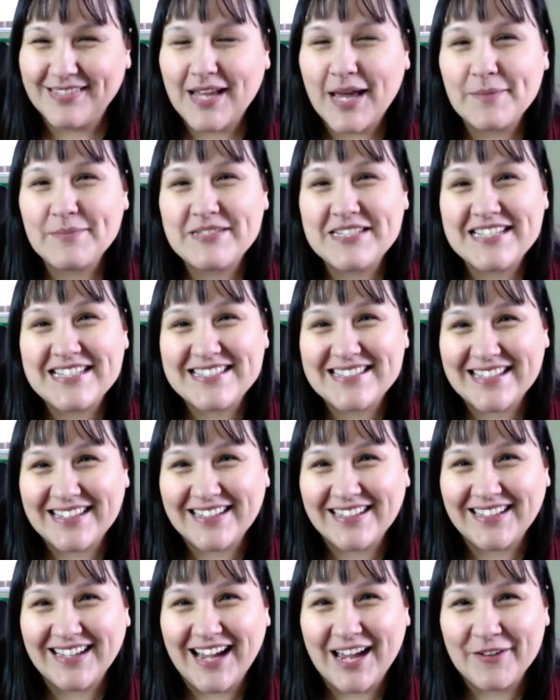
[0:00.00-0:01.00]
I'm
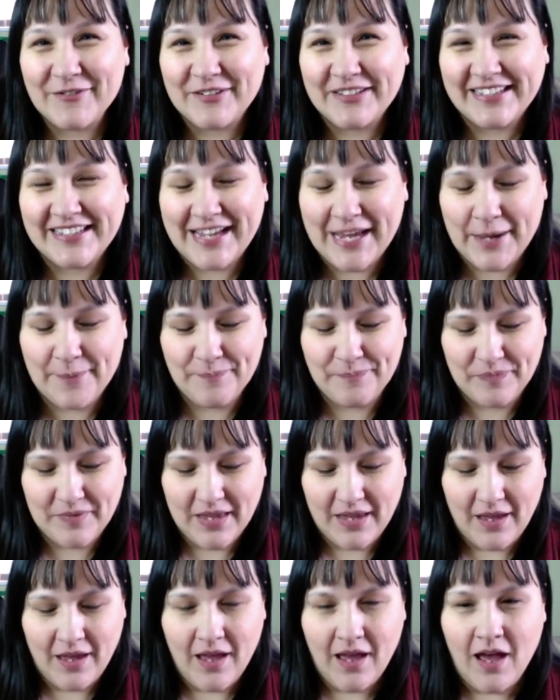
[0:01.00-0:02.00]
teasing. I really am.
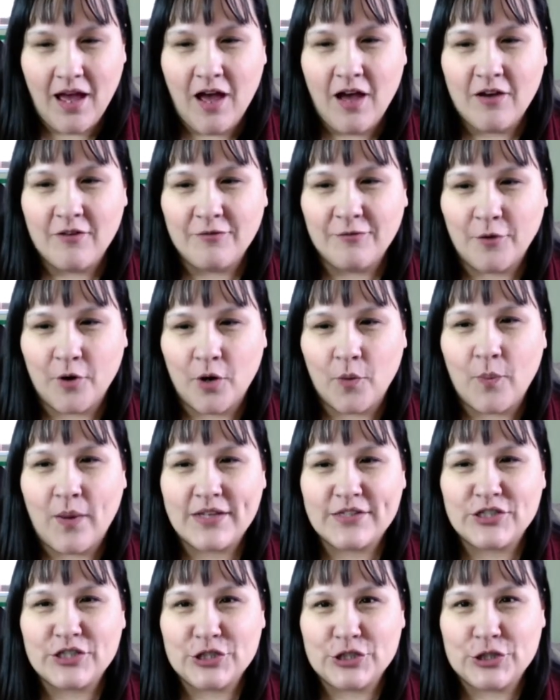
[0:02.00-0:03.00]
For
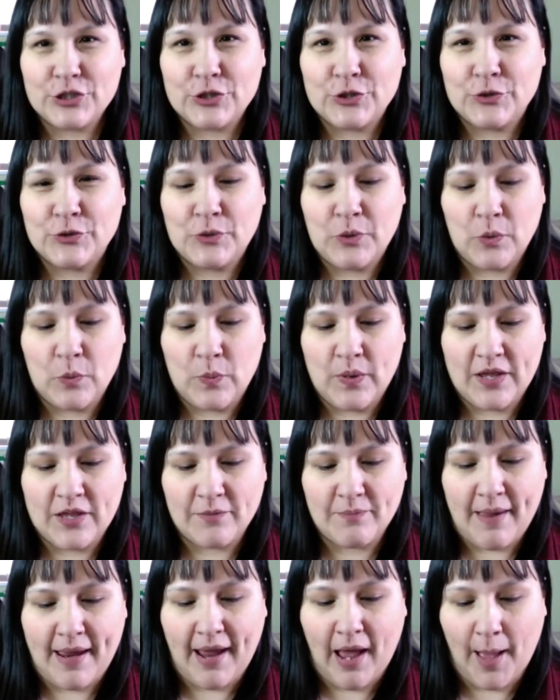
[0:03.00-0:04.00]
what to do
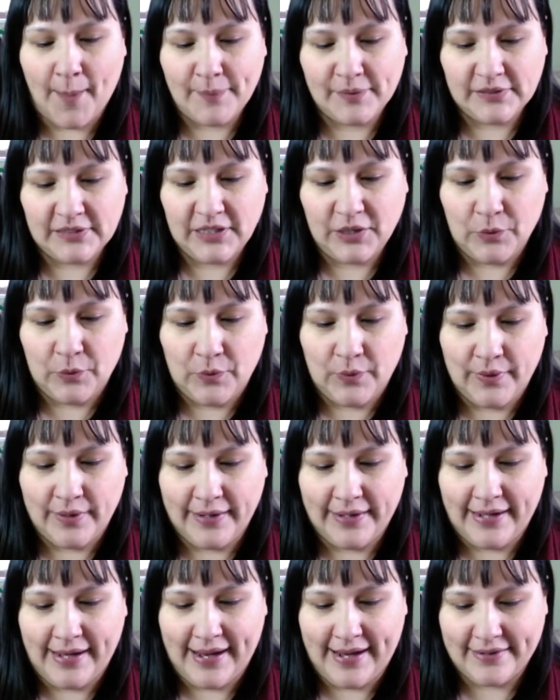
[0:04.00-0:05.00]
with my
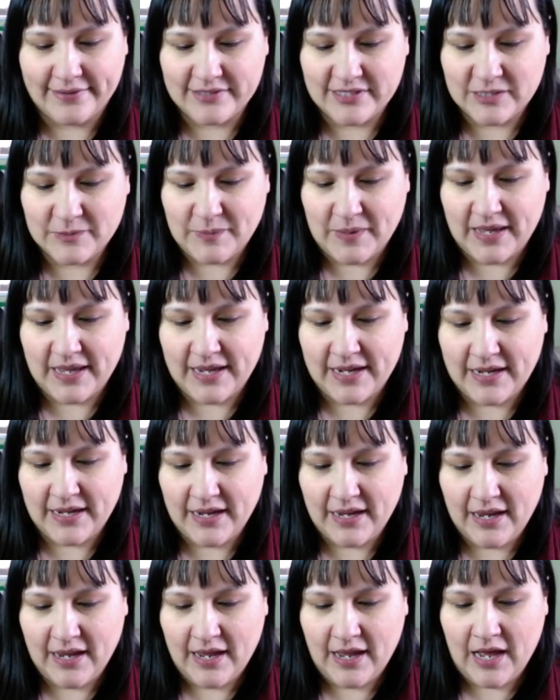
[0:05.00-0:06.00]
hobbly-hoy hand-spun
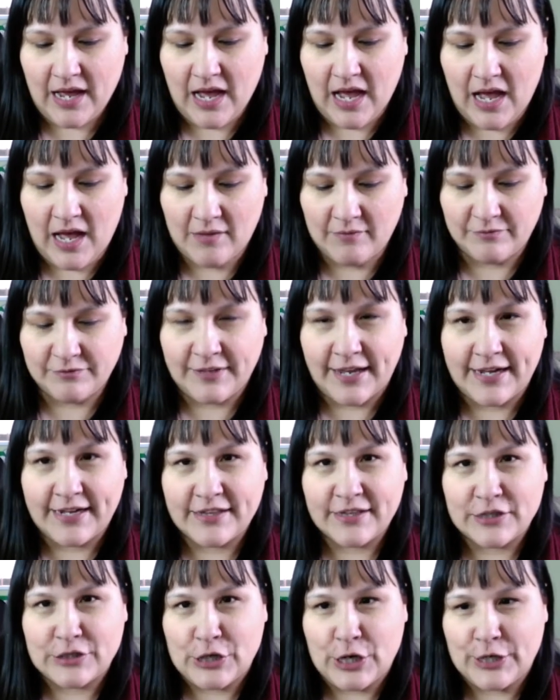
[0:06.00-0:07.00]
Flight
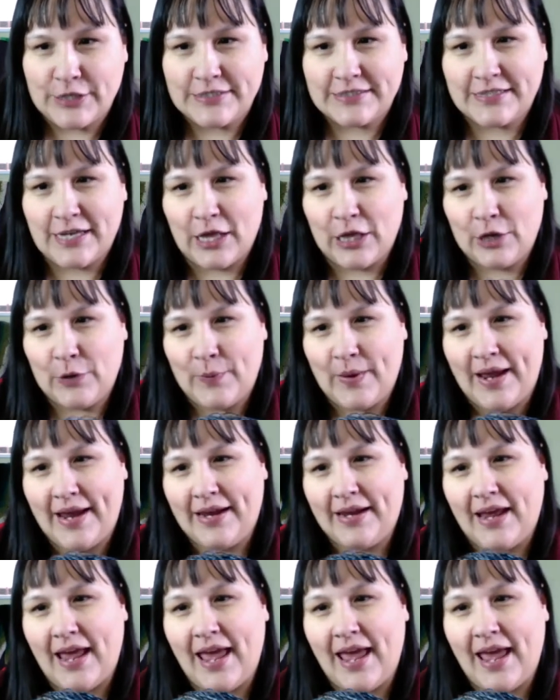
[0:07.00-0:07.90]
of the TARDIS colorway.